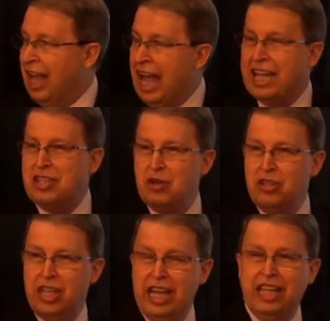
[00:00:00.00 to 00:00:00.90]
and you
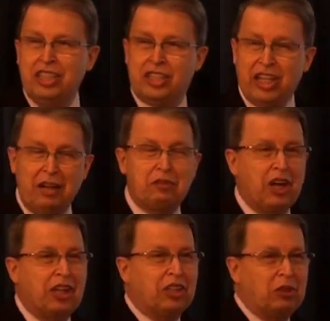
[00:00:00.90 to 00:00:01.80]
need
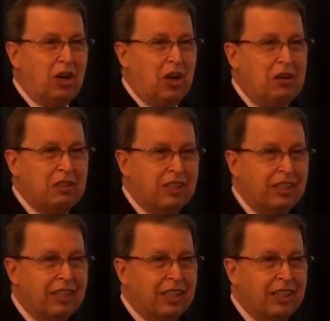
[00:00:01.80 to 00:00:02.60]
self-control.